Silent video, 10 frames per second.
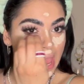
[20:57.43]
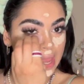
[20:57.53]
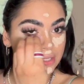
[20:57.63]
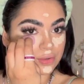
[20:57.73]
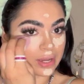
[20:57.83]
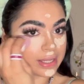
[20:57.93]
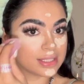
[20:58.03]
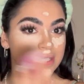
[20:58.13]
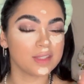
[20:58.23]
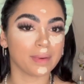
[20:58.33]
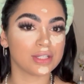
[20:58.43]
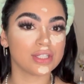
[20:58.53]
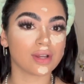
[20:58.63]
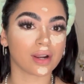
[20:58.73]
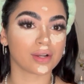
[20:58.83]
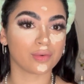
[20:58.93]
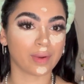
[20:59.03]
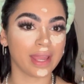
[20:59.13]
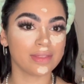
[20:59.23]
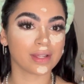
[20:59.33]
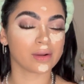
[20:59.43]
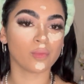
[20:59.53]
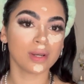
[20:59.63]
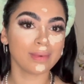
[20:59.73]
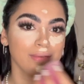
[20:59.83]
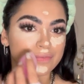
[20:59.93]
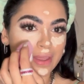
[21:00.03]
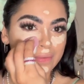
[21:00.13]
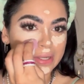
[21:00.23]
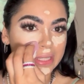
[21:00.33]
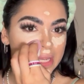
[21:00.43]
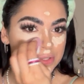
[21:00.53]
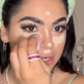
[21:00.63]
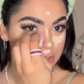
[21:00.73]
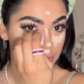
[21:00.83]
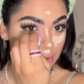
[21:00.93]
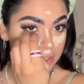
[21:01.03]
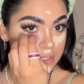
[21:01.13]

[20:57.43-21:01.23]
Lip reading: And you guys, these sponges are great. They're one of my favorite like drugstore